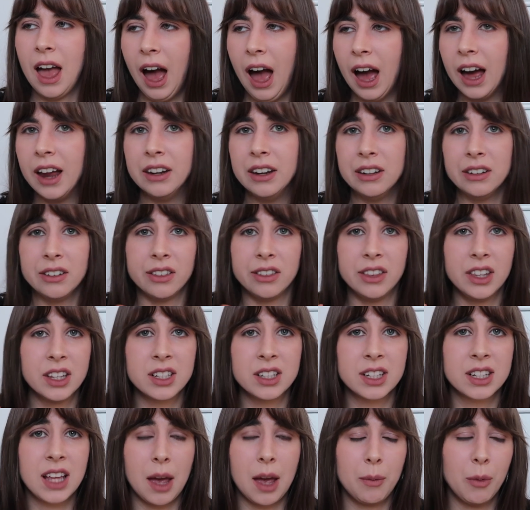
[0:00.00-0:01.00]
And
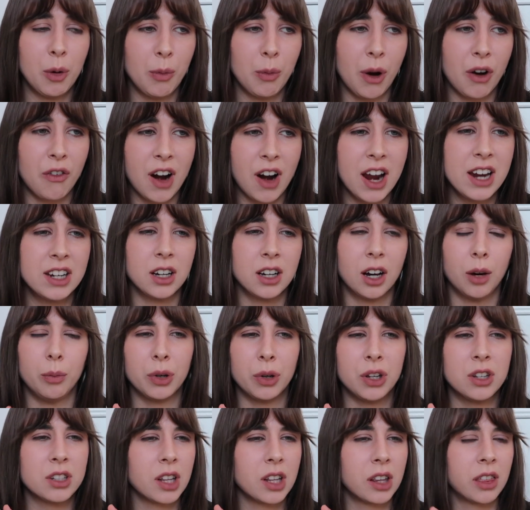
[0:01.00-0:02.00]
this came on my radar
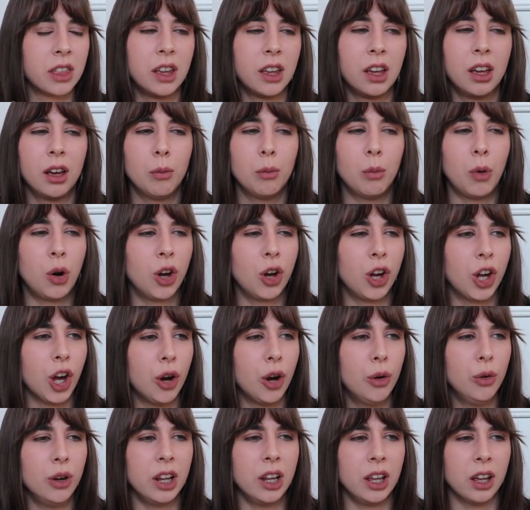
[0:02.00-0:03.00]
because I think
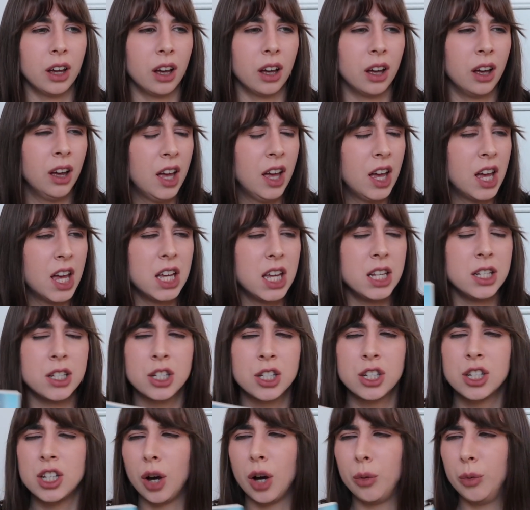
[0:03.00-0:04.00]
Mongolia is
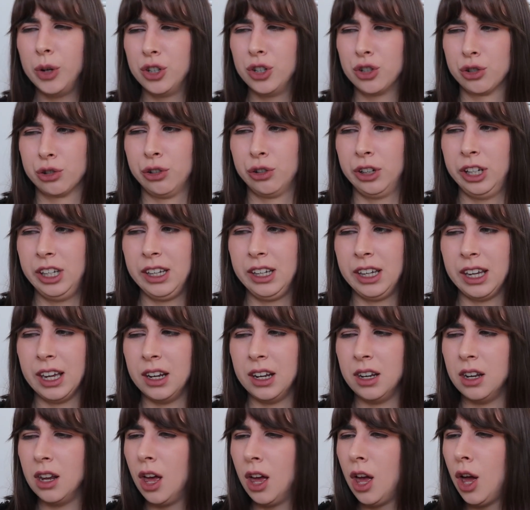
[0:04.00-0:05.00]
so
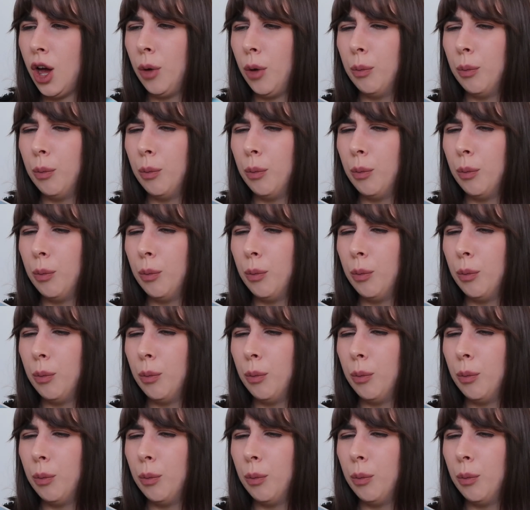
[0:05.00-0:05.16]
intriguing.